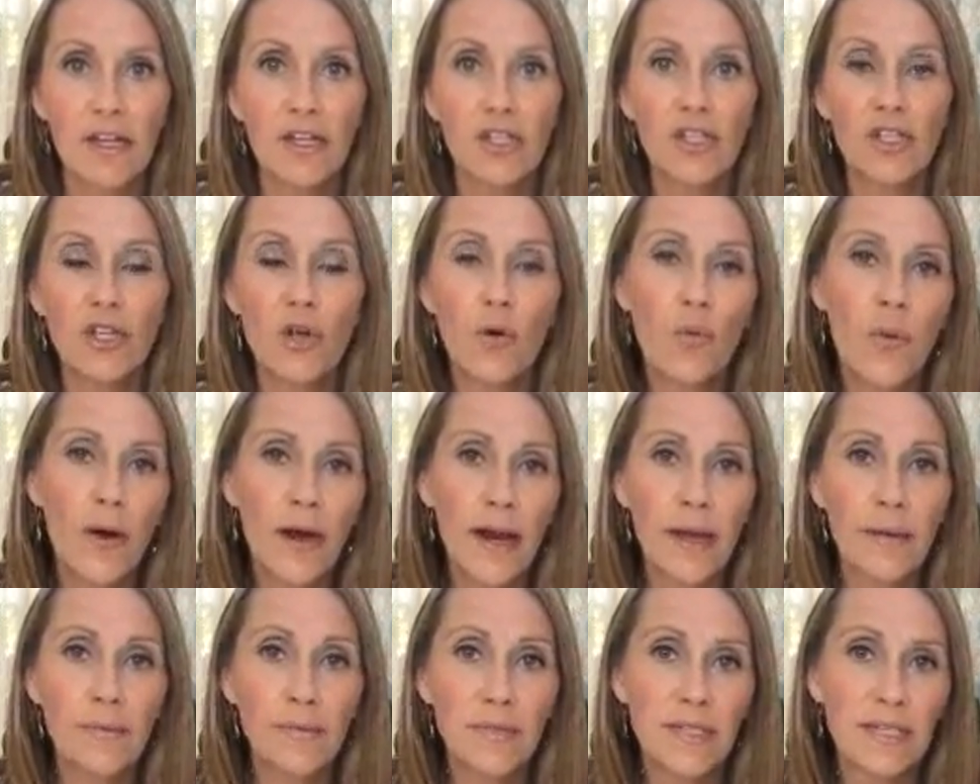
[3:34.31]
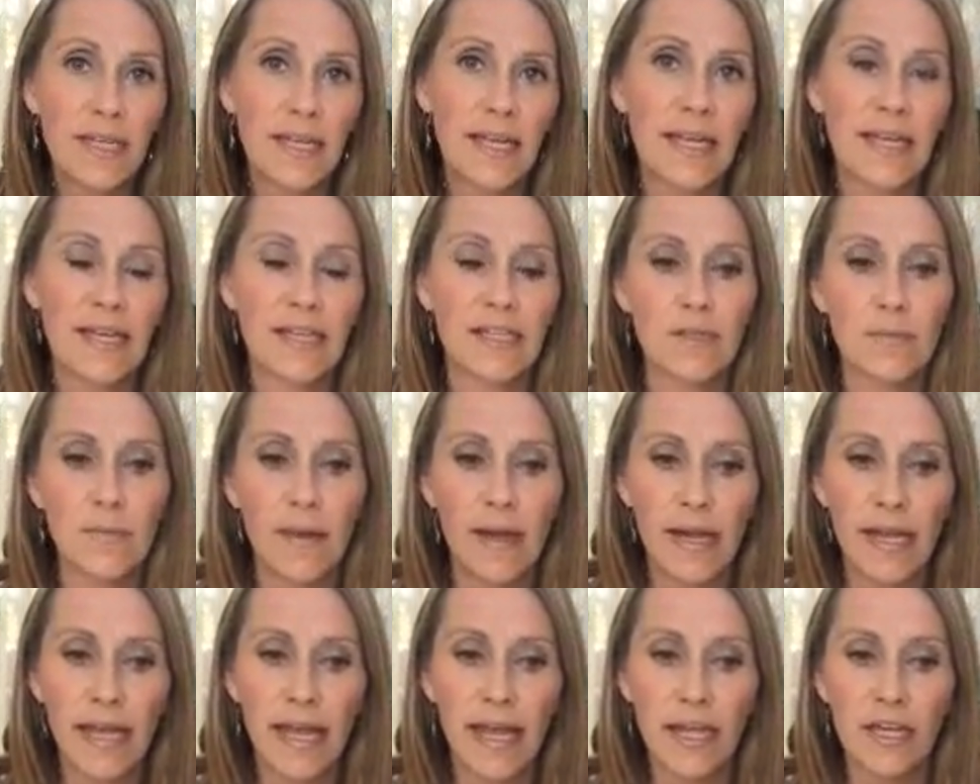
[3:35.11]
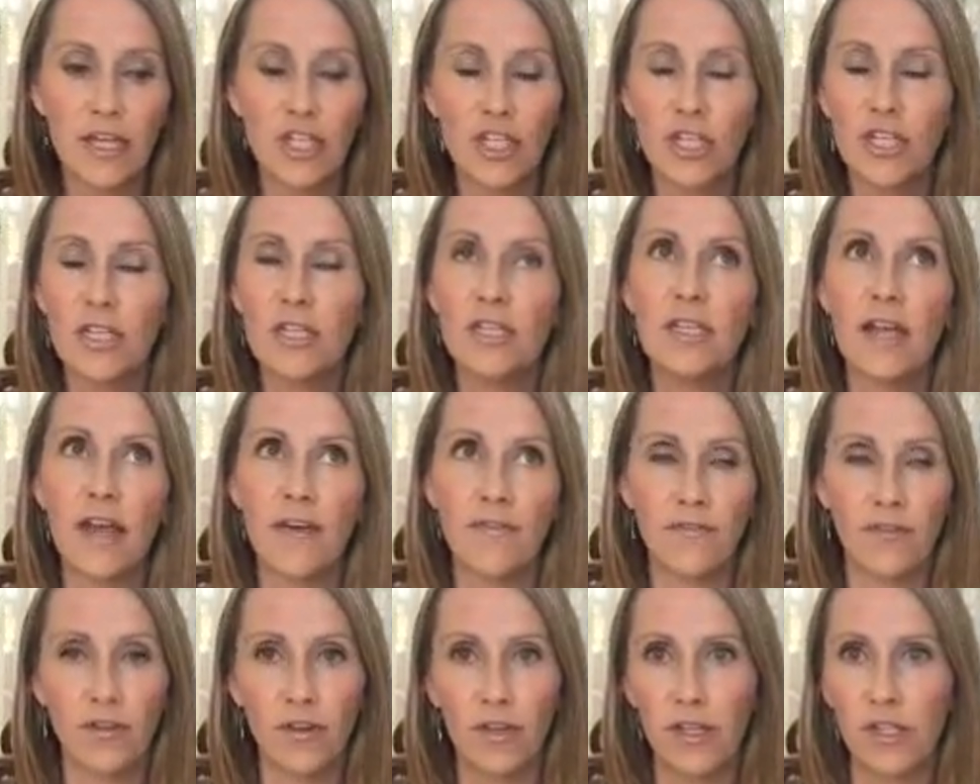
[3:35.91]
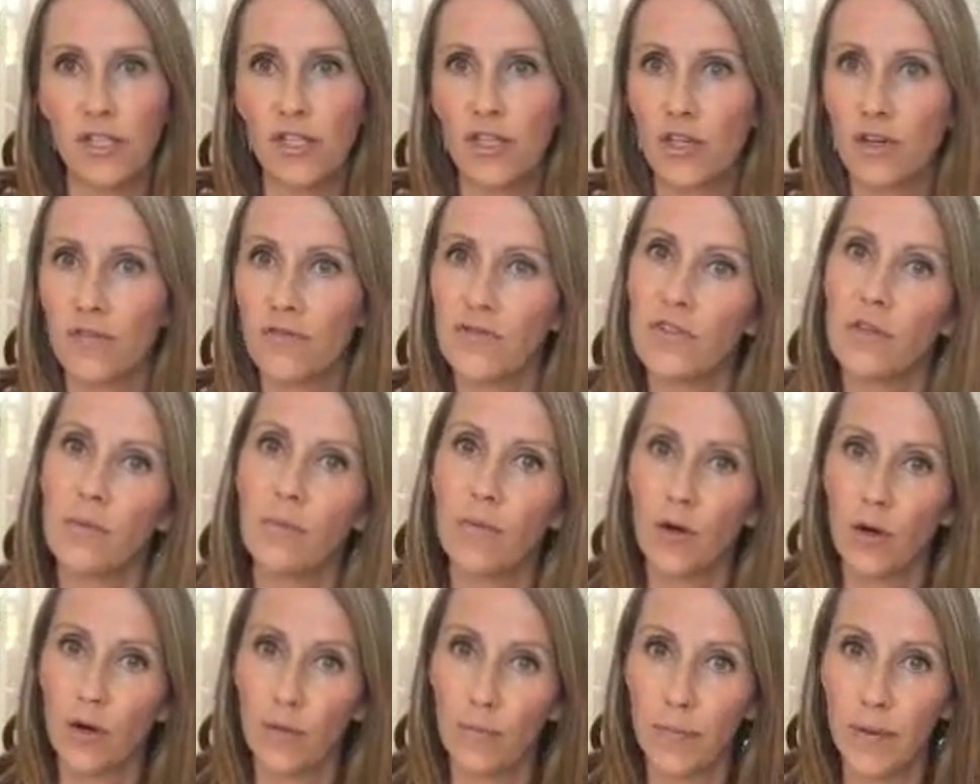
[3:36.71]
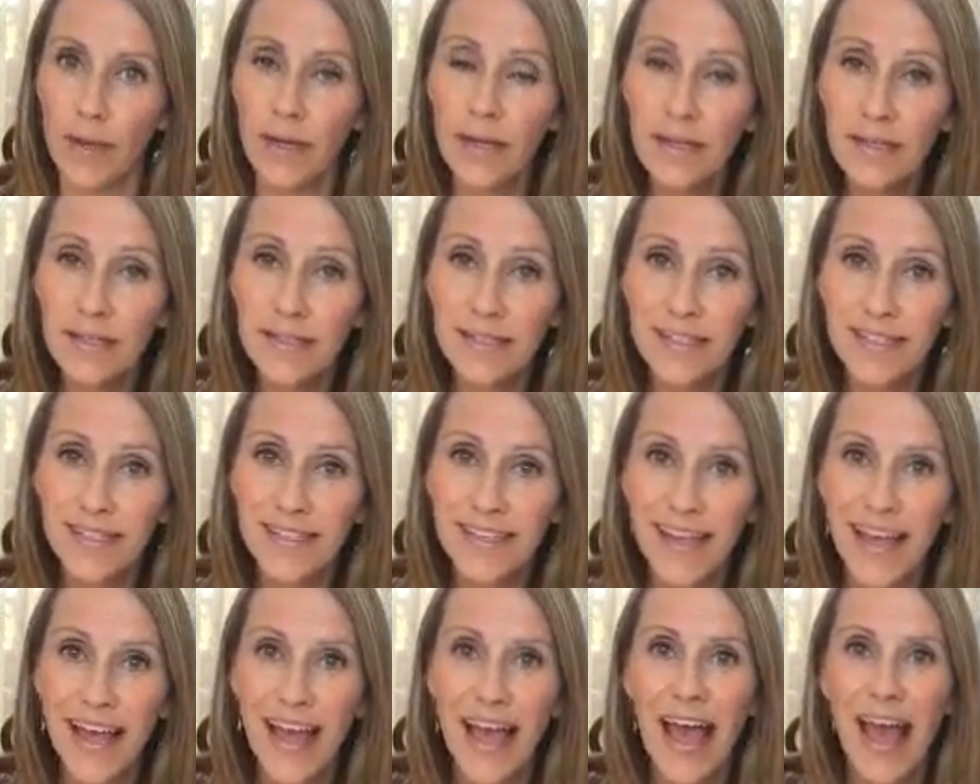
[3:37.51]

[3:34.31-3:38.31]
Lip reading: So what I'm saying is medication definitely serves a purpose,